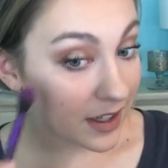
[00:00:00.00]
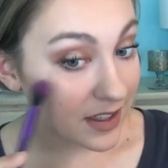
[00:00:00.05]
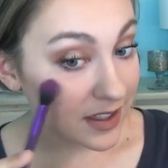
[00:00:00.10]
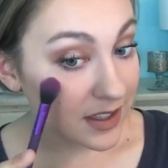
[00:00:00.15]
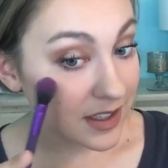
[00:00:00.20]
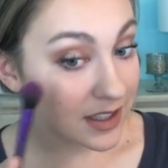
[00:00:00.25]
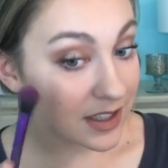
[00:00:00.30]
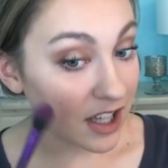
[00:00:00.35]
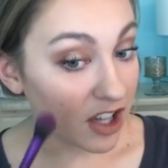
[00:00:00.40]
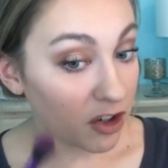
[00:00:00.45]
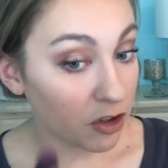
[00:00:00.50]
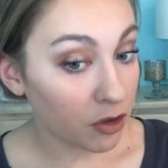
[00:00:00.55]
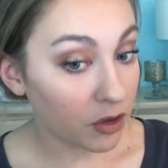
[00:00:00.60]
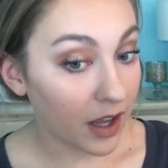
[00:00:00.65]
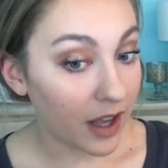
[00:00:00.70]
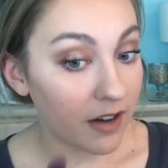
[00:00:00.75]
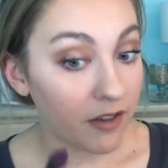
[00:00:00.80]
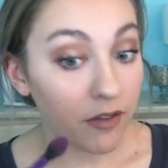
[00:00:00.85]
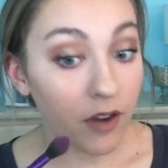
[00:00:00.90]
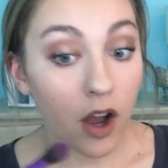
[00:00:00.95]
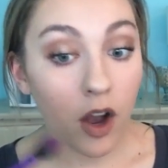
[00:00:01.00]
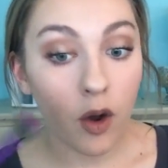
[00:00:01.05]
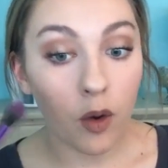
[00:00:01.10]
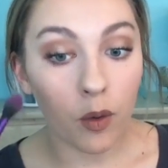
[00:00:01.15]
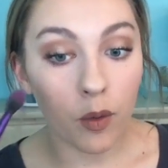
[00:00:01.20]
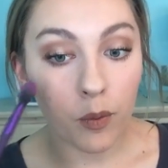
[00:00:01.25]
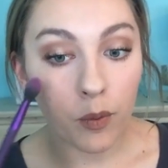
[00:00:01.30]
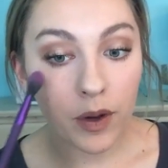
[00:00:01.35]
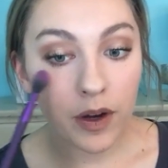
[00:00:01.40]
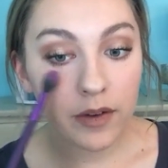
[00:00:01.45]
subtle kind of.
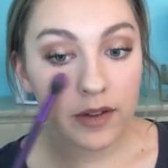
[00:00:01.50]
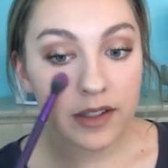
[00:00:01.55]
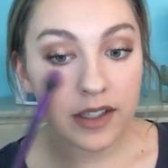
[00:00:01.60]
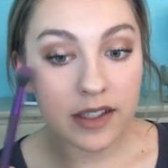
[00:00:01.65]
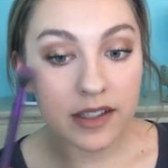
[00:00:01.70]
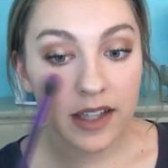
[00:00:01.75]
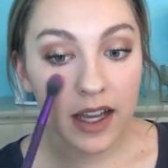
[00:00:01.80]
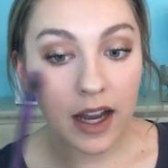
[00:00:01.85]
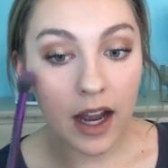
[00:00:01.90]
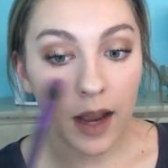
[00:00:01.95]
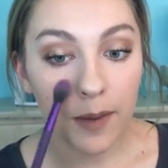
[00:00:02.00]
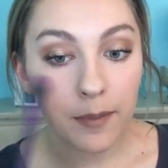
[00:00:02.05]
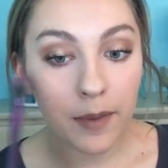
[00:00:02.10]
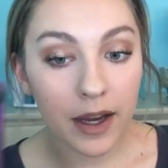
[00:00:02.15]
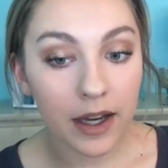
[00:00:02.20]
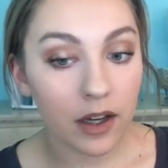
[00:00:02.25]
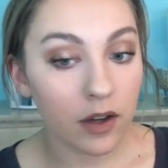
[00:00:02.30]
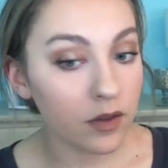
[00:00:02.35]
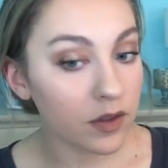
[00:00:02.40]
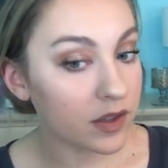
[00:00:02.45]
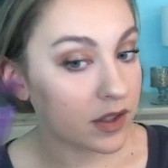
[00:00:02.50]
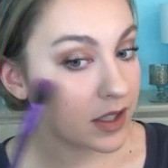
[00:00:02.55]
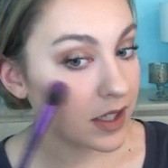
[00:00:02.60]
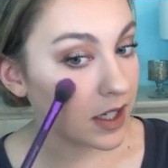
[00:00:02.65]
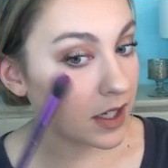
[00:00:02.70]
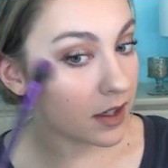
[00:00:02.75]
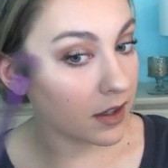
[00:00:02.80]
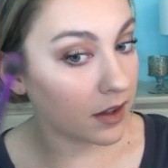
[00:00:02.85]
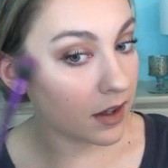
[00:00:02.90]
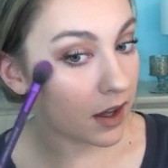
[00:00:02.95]
Oh, what I was gonna say, I might go
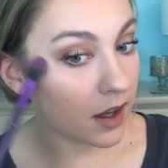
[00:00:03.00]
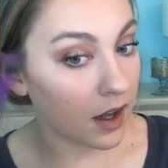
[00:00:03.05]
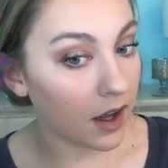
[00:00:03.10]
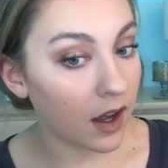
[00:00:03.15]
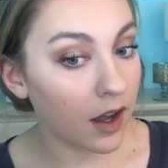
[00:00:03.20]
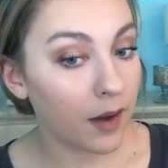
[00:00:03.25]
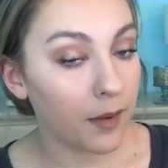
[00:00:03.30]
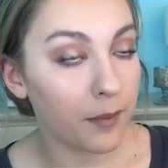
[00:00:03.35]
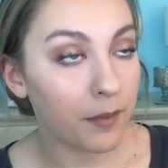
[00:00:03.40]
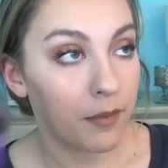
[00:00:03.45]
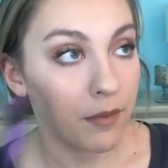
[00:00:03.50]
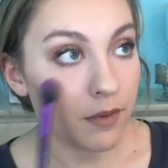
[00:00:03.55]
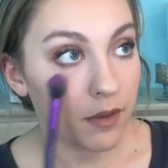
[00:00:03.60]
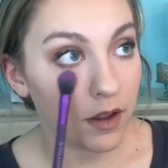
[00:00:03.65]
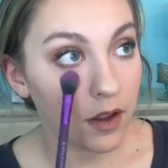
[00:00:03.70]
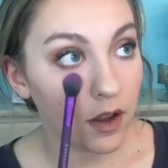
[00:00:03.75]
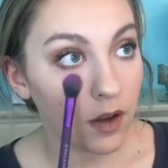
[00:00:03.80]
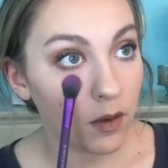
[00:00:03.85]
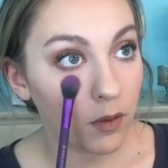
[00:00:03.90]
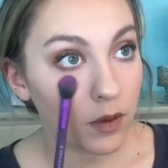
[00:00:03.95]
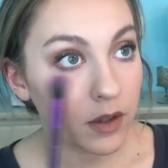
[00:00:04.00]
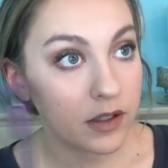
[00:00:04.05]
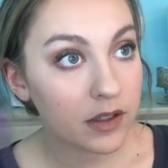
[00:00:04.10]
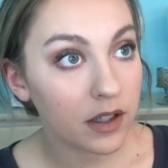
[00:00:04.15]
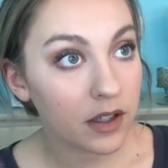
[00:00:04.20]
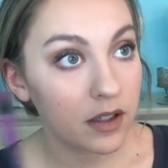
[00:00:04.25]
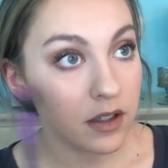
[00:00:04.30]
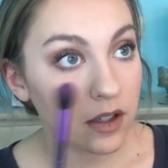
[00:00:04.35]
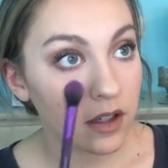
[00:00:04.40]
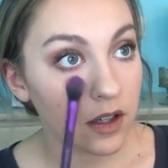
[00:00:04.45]
see the what is
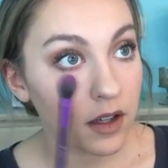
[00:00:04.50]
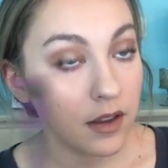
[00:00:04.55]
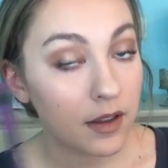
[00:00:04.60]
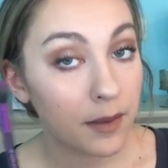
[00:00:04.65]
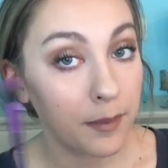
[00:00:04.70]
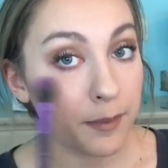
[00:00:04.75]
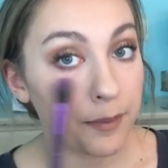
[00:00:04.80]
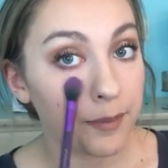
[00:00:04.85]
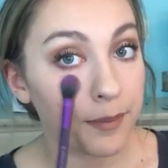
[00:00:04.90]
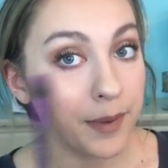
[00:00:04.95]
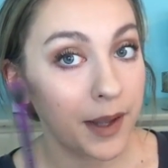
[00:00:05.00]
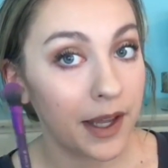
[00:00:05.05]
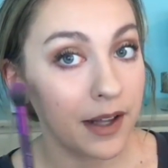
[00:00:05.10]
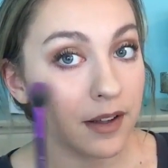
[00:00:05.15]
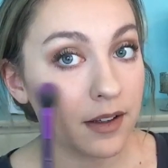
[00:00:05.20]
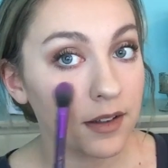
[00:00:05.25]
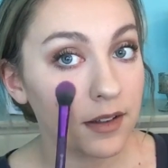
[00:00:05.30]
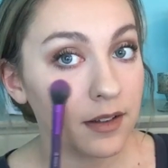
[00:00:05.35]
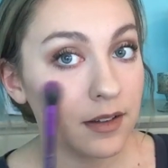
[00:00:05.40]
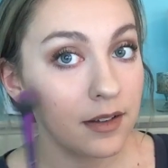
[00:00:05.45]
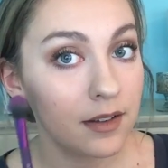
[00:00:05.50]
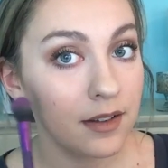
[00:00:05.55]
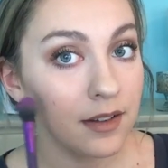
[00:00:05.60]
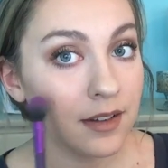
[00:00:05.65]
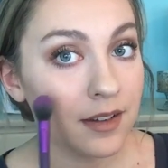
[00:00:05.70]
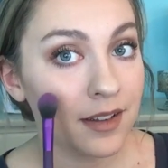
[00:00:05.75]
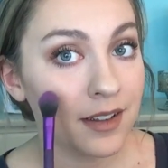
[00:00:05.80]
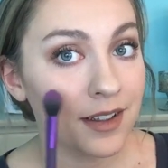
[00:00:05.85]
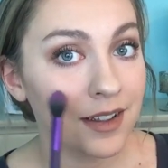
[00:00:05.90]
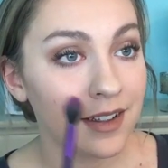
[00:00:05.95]
it? The Belle.
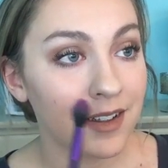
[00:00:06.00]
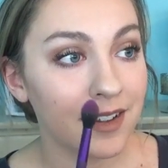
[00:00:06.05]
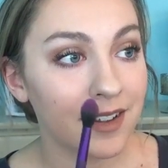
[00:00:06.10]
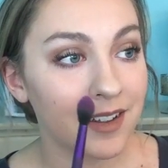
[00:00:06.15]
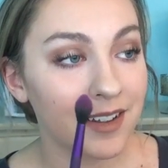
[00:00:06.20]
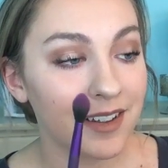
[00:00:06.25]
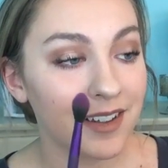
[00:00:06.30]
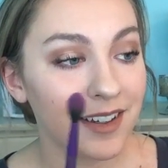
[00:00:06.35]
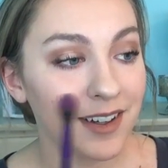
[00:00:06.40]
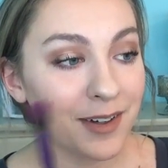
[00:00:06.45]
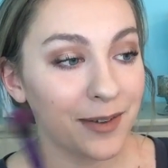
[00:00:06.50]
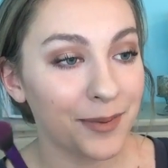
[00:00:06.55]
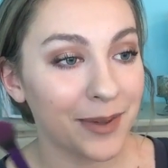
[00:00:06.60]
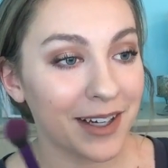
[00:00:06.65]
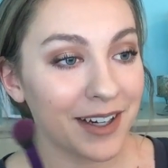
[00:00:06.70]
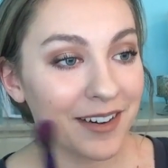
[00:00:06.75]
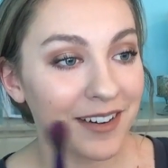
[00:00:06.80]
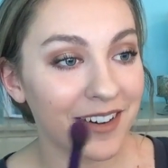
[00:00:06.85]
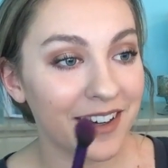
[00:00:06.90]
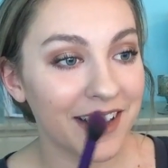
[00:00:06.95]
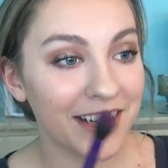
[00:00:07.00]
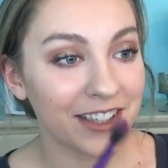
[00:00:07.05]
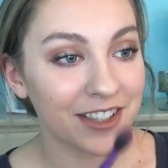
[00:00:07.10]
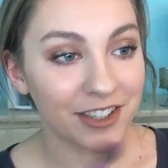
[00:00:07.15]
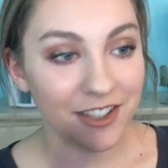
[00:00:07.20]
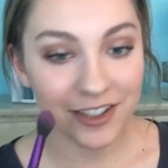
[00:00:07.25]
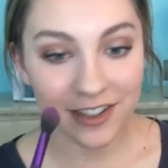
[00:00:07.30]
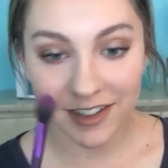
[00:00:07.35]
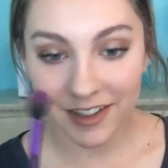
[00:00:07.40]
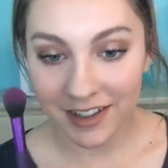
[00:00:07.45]
Oh my gosh,
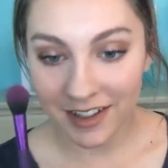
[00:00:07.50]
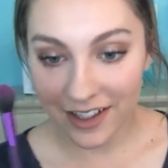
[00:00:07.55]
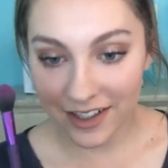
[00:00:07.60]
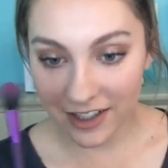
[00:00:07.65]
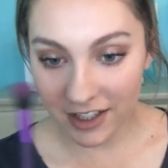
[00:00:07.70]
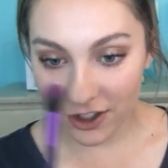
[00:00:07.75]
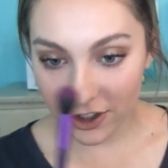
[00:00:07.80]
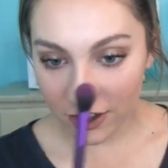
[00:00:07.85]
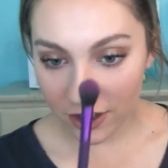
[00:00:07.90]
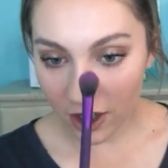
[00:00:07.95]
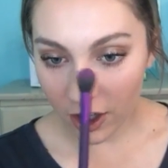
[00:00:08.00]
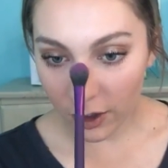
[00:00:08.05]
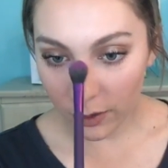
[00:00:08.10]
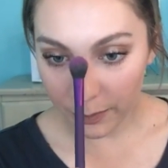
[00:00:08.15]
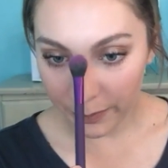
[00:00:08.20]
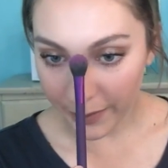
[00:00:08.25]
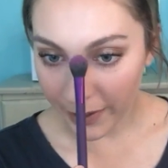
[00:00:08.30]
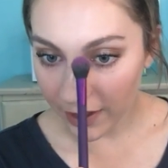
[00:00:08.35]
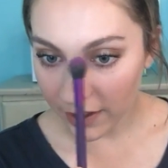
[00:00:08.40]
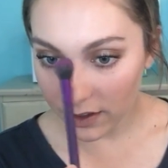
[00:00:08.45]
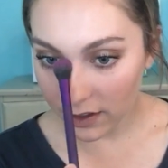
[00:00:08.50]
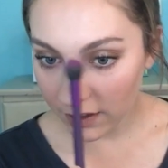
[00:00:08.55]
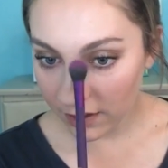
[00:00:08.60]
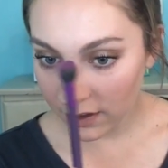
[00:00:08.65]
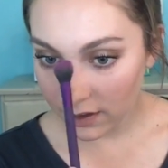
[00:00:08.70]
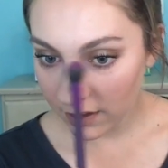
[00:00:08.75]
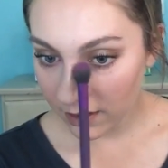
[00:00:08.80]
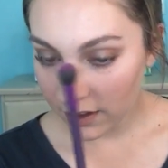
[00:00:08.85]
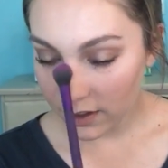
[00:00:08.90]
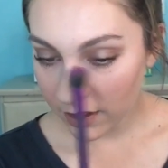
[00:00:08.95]
is it just called
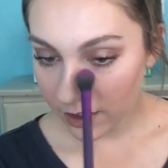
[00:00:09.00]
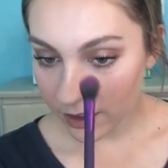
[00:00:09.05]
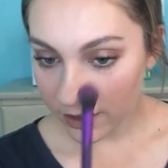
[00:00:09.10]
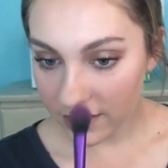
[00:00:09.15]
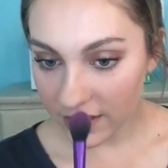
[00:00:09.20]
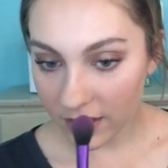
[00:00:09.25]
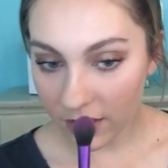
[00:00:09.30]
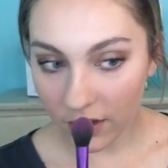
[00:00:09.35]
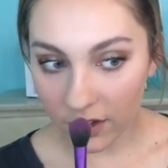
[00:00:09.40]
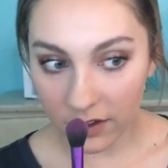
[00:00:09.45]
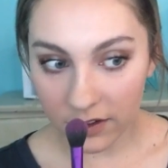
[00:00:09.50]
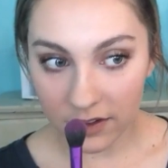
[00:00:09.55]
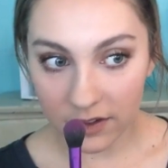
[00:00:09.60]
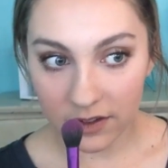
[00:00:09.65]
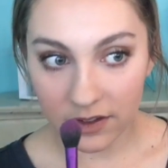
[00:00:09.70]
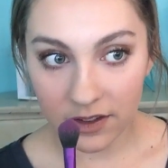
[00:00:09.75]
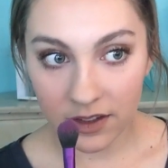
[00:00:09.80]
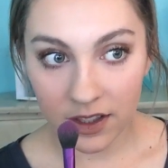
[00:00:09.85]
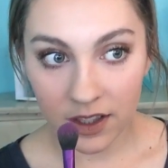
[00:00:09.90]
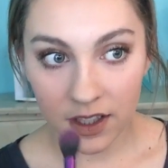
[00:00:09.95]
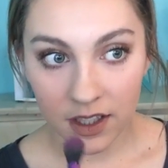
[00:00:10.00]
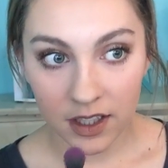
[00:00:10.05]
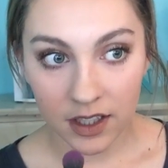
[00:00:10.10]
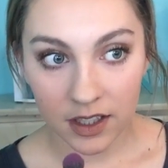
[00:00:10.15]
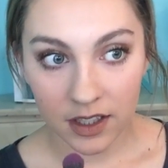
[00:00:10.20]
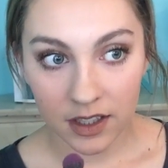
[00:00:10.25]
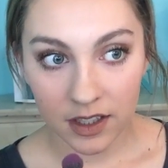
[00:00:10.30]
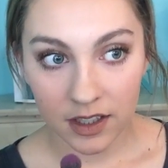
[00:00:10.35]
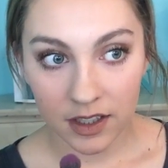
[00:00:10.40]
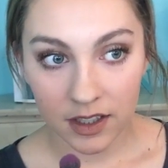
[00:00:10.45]
Belle, or is it called
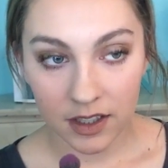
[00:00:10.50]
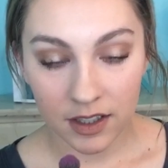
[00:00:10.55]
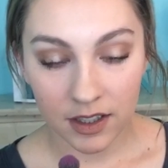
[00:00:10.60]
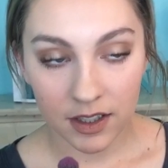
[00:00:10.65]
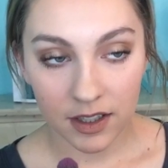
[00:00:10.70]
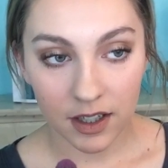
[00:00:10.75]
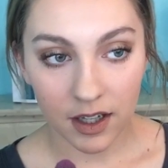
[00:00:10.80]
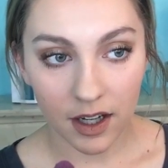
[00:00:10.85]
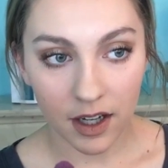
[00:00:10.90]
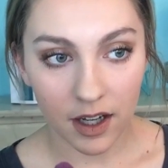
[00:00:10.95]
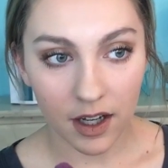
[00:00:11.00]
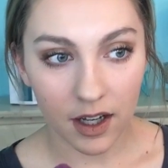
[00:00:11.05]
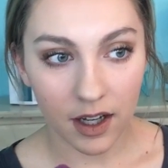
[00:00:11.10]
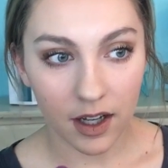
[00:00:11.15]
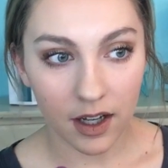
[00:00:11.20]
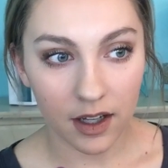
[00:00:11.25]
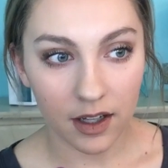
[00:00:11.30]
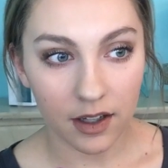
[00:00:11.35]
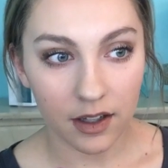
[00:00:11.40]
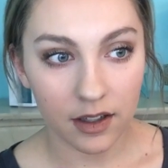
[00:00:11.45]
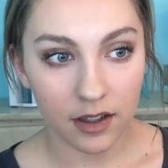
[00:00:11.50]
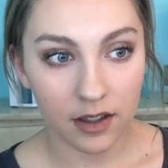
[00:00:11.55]
what